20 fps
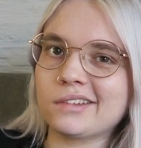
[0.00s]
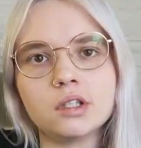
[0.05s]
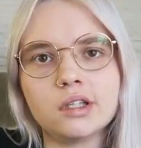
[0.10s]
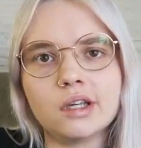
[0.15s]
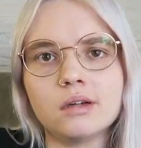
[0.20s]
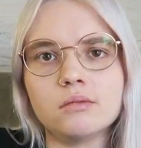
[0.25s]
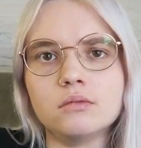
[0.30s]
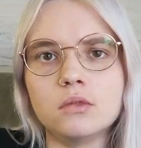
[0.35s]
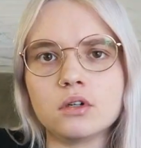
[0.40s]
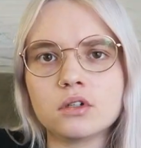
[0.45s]
But
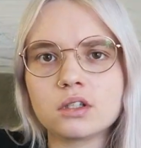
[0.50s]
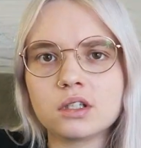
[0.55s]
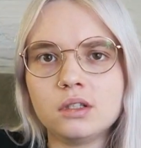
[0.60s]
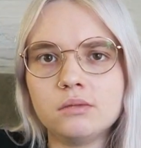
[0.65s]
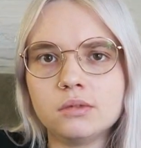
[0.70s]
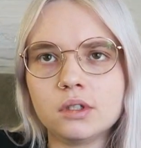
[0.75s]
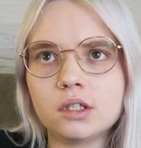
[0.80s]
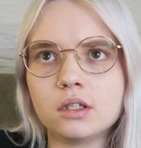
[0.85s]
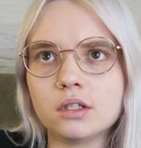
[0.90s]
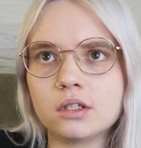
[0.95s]
yeah, mostly
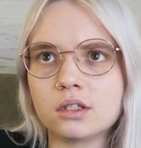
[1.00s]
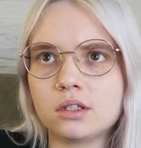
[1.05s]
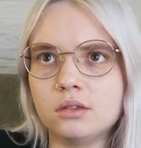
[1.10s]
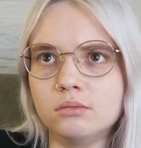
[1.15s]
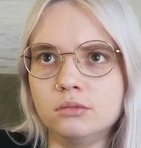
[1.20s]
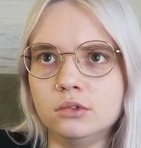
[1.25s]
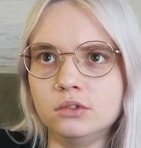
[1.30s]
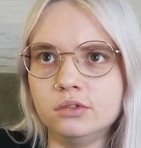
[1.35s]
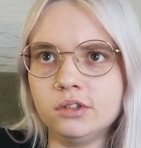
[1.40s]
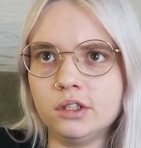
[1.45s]
because the
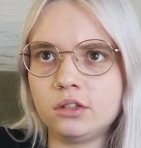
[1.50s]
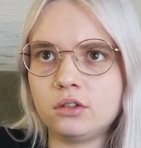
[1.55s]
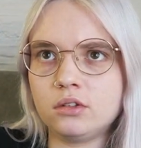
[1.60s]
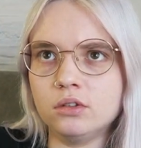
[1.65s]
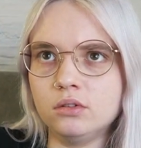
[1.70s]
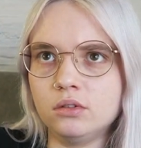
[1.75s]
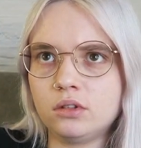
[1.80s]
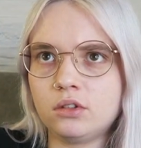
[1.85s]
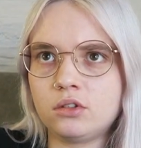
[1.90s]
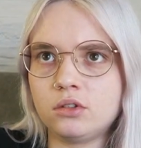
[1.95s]
movie
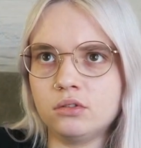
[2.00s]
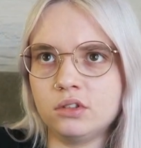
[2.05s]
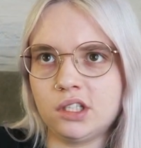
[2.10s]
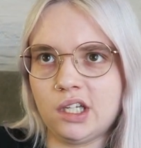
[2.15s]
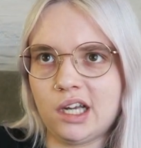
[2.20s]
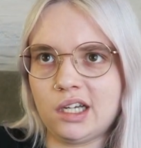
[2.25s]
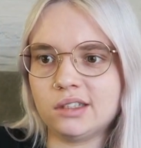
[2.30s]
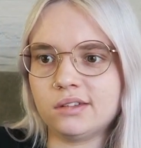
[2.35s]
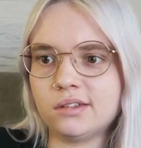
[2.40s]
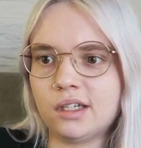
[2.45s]
took
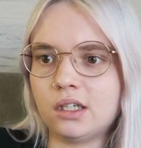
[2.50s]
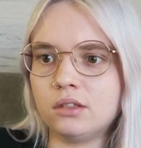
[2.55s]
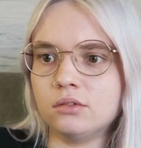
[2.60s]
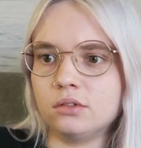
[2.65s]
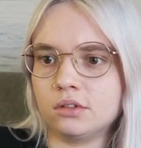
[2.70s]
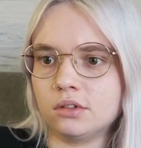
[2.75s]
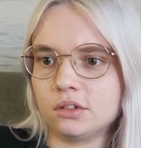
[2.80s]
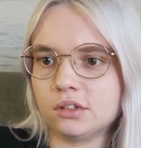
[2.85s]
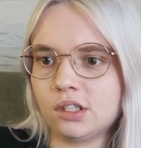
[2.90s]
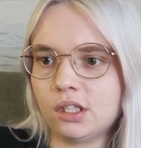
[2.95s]
2.5
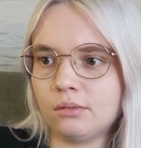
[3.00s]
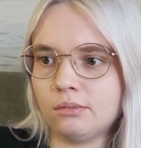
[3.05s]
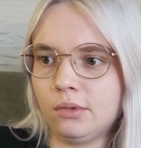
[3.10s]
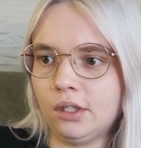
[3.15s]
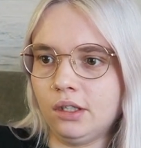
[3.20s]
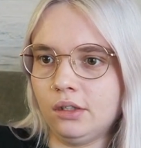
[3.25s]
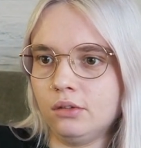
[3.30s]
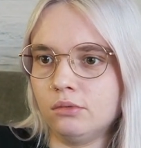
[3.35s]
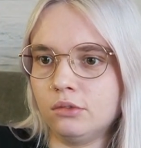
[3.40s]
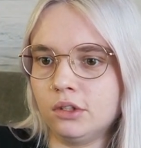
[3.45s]
hours. I
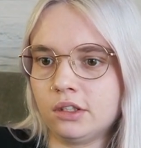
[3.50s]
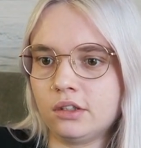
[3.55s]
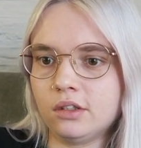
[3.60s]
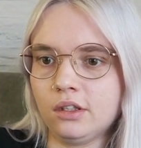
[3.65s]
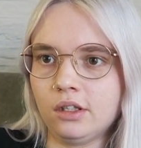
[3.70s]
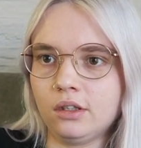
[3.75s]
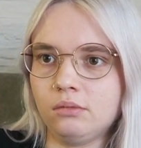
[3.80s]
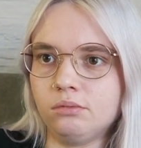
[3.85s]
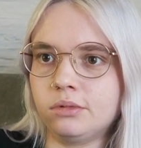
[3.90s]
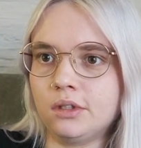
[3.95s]
mean, with
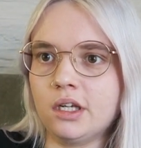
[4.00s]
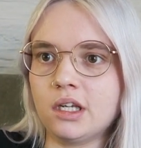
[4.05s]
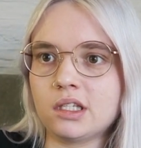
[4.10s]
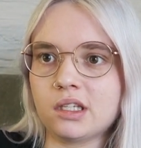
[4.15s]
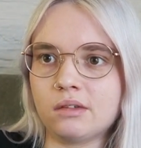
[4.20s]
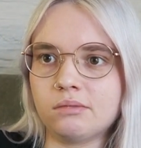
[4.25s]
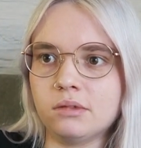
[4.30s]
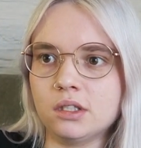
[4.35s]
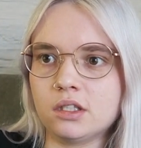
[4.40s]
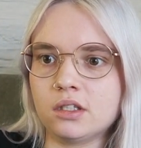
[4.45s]
little breaks,
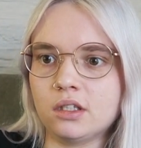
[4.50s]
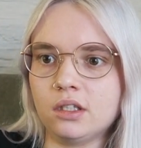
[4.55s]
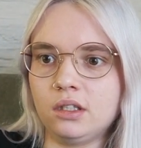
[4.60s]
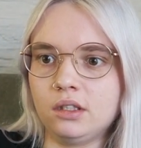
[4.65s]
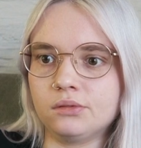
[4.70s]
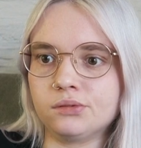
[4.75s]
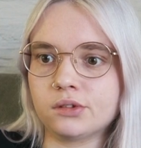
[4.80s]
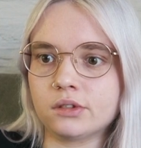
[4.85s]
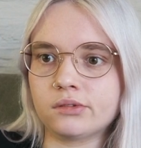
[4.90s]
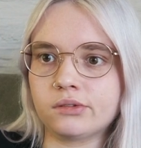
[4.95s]
I've been sitting
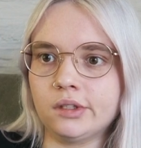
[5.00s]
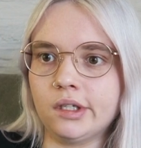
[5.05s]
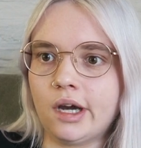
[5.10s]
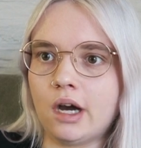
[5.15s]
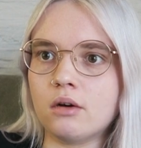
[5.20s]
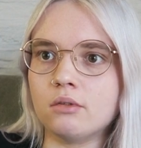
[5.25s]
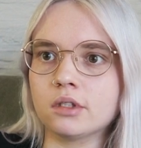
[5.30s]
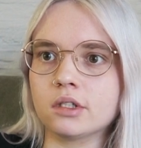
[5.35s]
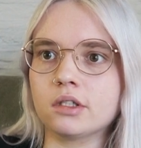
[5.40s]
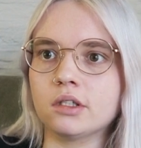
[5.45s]
here for 3
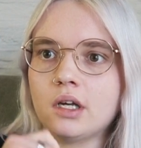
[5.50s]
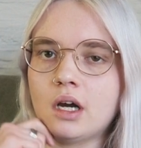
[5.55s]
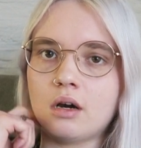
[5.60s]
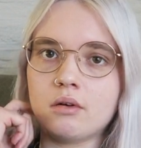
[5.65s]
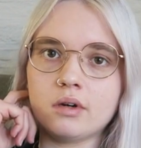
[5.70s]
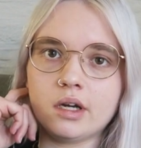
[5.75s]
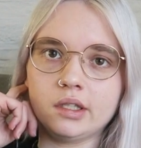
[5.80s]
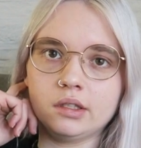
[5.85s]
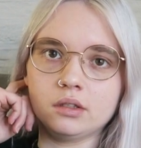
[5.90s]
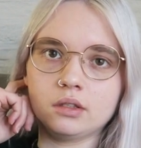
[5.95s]
hours
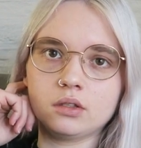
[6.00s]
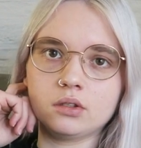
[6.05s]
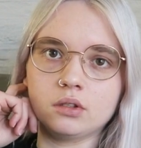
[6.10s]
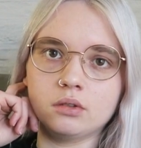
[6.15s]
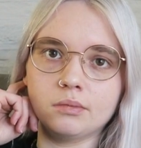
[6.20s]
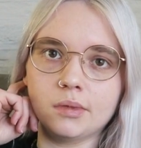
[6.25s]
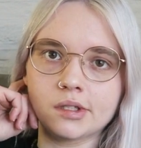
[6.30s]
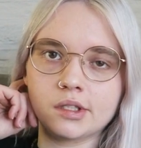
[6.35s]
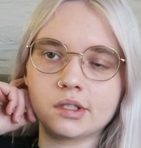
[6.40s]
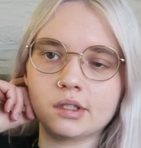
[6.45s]
now, and
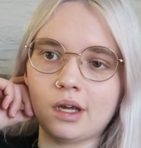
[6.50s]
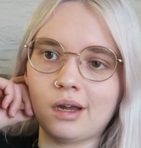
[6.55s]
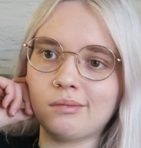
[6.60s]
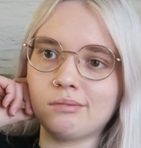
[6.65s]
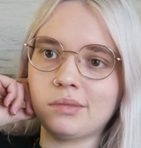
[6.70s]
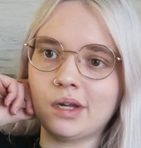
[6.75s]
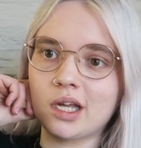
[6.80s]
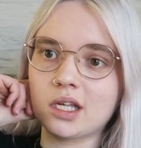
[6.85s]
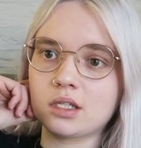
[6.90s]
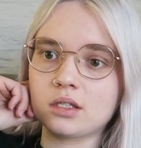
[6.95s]
so much
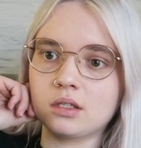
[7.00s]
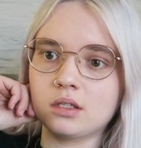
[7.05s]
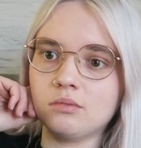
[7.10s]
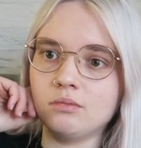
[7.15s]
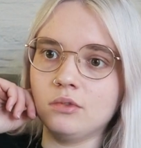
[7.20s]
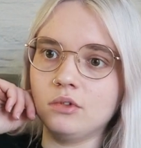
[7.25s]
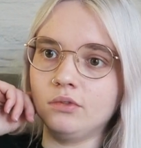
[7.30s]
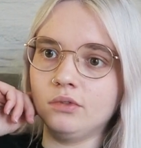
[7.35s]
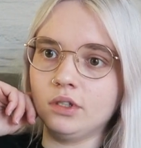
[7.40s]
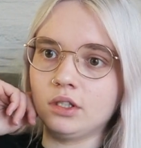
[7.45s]
time passed in the
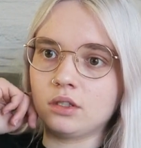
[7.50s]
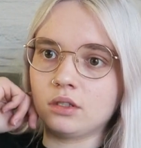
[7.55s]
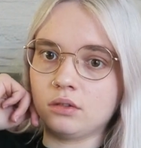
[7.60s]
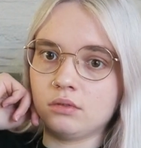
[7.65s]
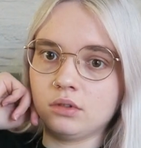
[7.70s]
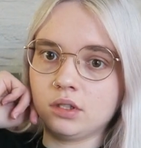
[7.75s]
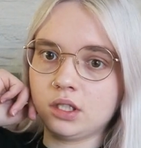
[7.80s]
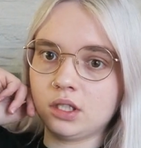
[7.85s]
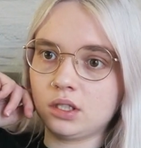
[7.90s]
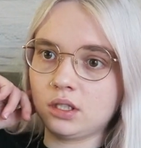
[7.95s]
movie,
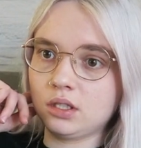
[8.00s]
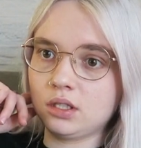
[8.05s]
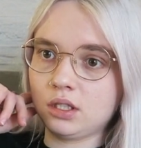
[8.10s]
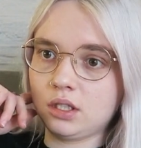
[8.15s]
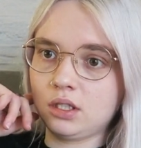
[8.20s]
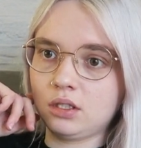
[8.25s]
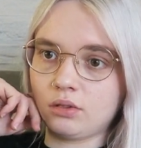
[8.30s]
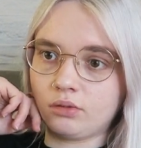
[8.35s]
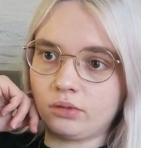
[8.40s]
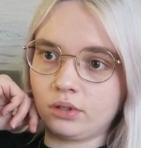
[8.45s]
so it's
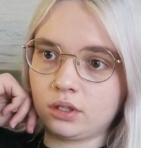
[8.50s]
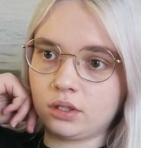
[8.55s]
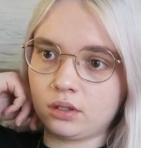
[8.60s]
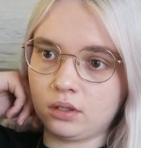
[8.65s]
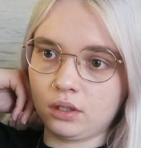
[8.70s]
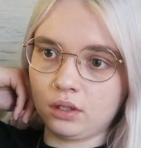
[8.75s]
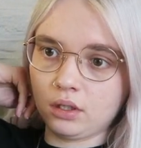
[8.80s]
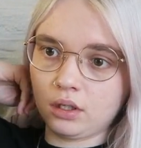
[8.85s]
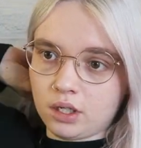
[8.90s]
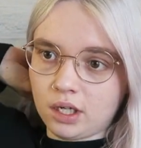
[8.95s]

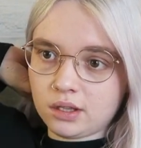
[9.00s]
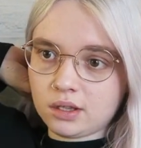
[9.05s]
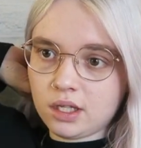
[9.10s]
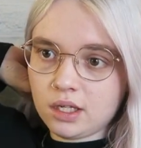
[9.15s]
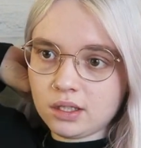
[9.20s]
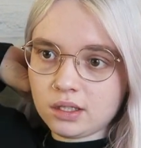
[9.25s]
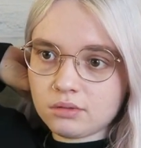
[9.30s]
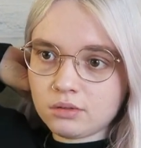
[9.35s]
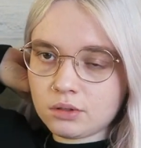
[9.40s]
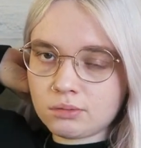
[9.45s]
interesting. So I
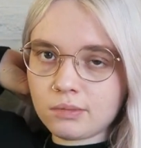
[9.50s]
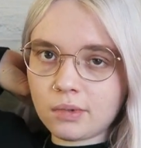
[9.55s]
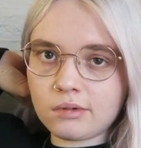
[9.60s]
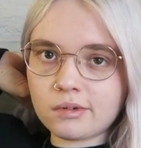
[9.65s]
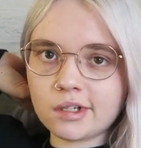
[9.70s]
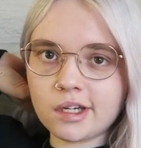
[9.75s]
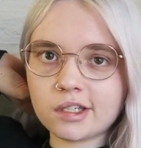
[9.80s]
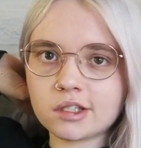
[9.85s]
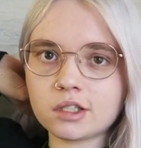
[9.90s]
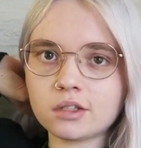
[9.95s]
think that was my
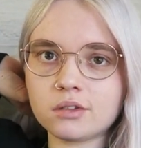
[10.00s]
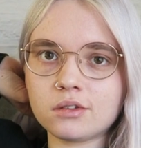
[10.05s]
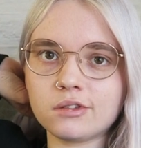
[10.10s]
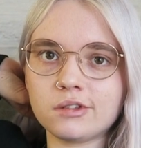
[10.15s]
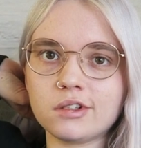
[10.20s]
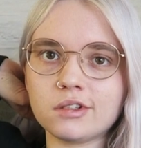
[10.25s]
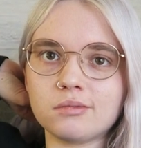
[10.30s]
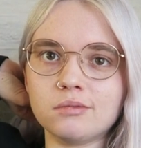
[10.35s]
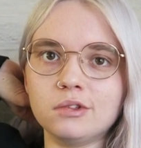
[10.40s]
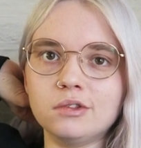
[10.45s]
reaction to
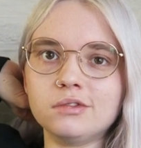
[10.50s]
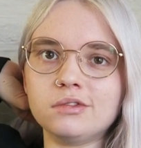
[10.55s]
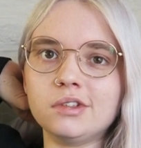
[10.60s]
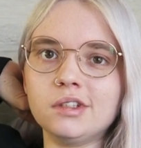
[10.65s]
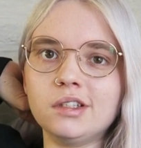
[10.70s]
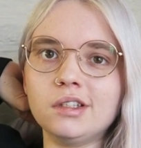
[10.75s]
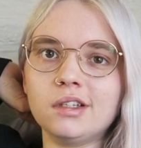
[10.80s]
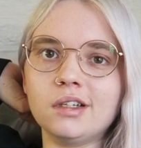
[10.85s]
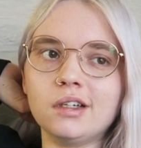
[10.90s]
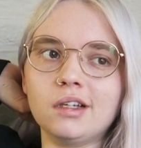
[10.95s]
this
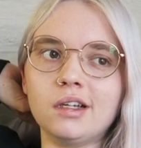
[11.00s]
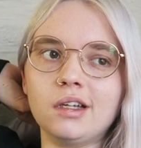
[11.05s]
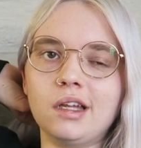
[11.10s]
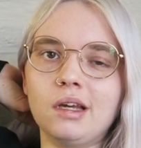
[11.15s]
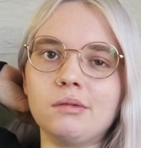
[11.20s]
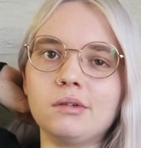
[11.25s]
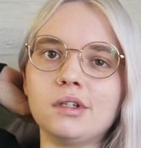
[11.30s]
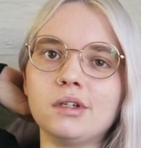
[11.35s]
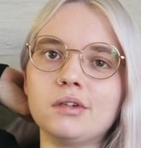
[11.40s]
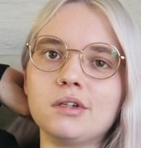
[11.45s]
movie.
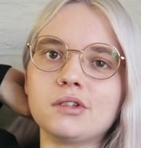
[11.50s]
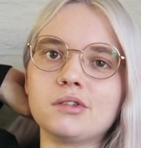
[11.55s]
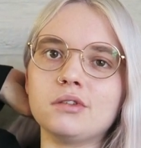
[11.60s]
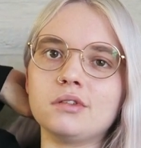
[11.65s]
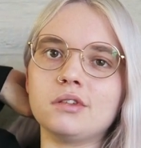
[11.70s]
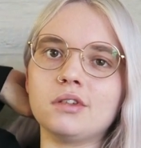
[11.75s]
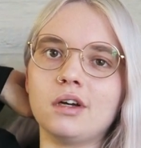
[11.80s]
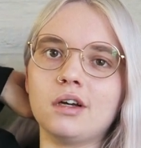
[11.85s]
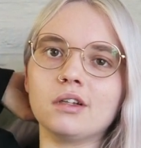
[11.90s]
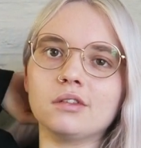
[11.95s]
Let me know what
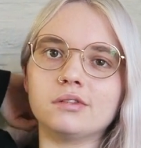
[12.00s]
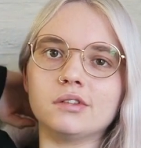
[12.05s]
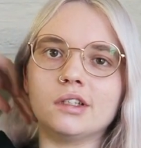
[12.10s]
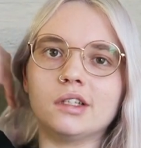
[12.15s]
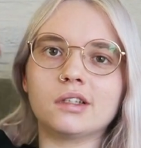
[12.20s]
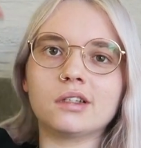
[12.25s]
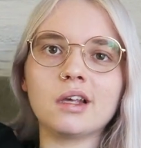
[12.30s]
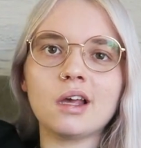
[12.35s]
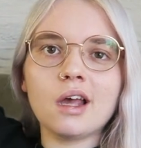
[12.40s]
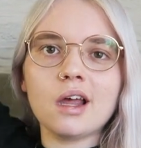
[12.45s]
you thought of
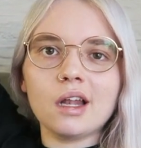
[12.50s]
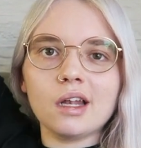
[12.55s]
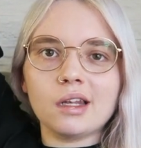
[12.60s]
it.